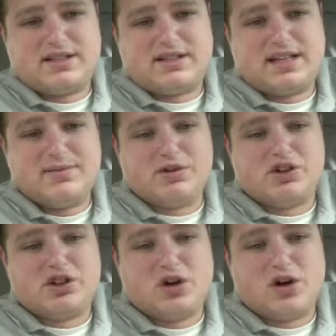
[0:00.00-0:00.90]
Team
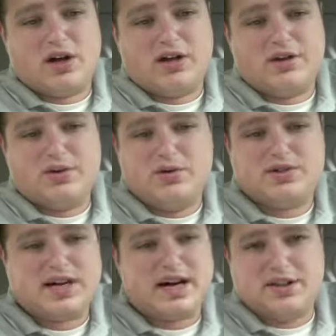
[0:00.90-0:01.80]
LaShawn,
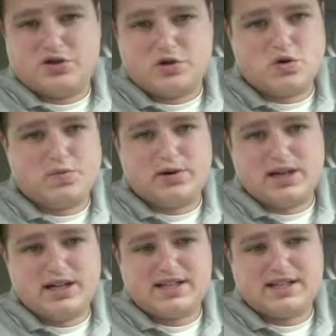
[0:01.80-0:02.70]
who's got Drew
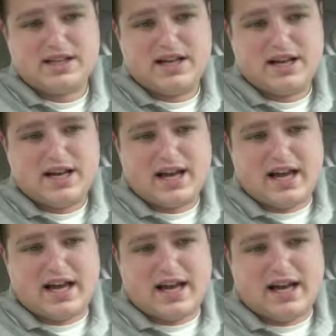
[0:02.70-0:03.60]
Brees
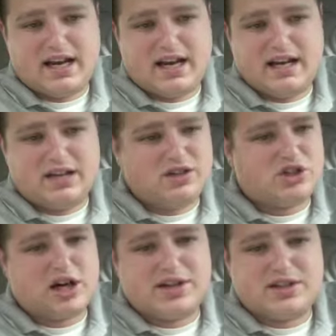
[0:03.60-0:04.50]
and
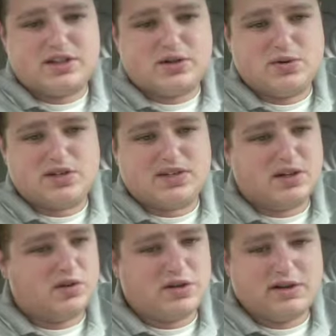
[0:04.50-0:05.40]
Jonathan Stewart
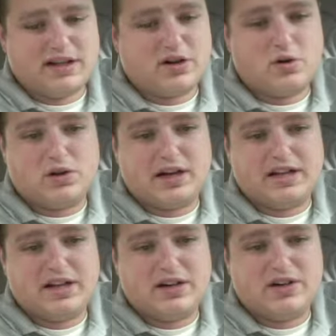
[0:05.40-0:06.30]
still going to get goal
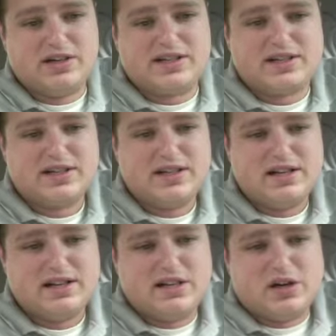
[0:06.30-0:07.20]
line carries,
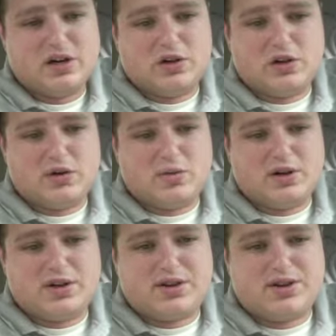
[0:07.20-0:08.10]
along
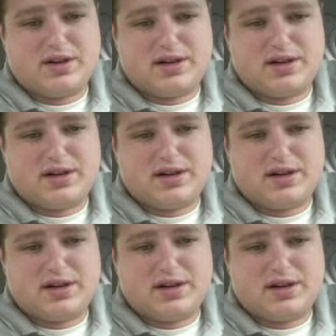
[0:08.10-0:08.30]
with